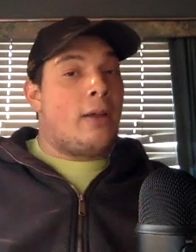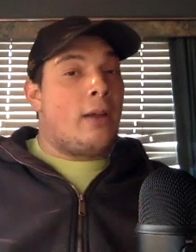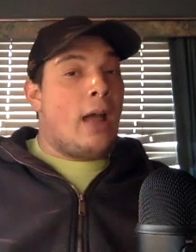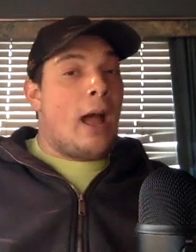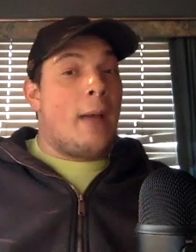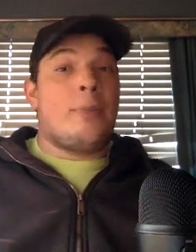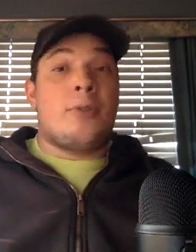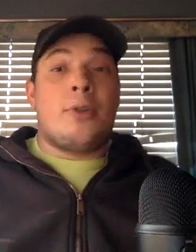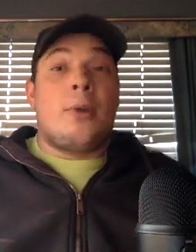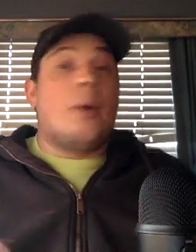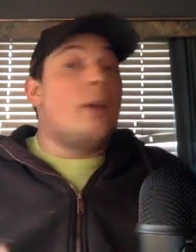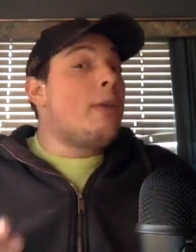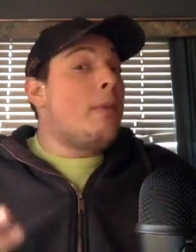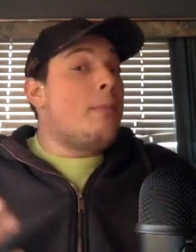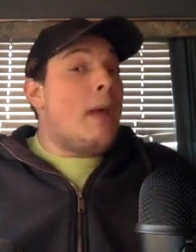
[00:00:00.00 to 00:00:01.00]
I'm
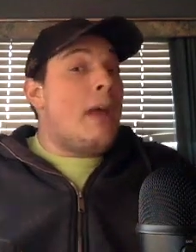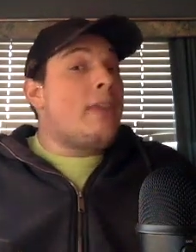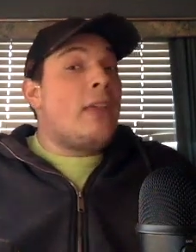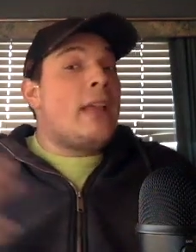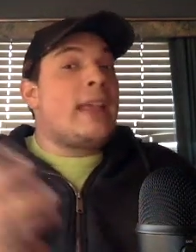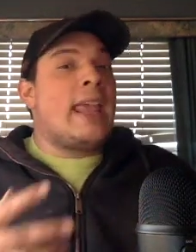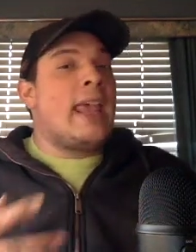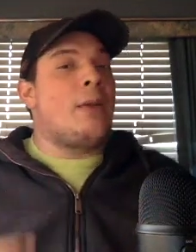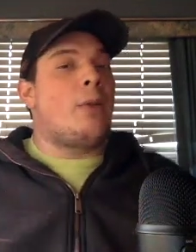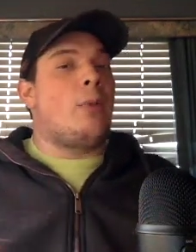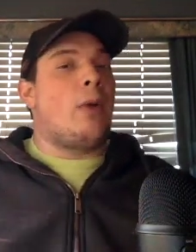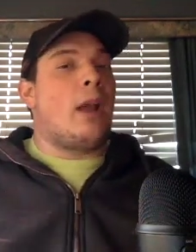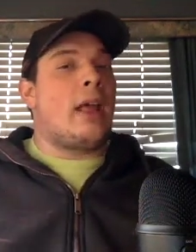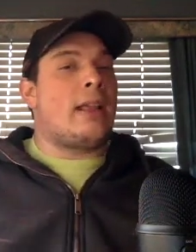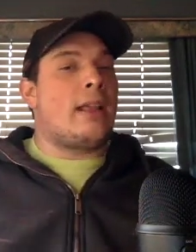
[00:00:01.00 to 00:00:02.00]
doing the best I can with
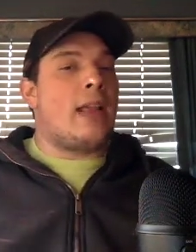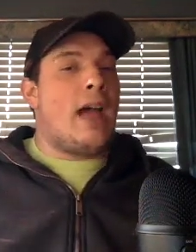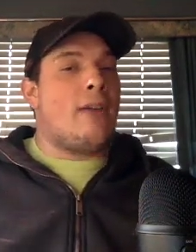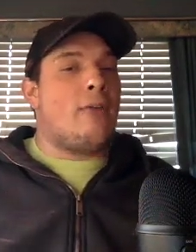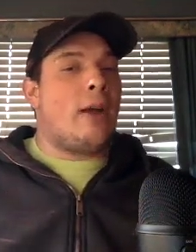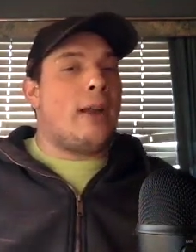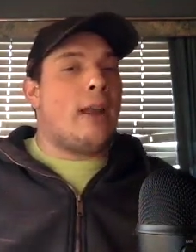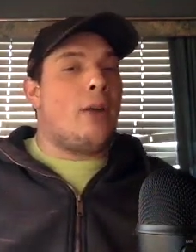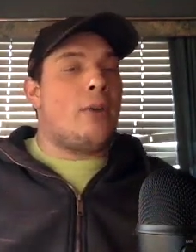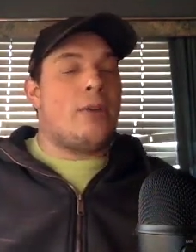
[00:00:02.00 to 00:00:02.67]
what I have right now.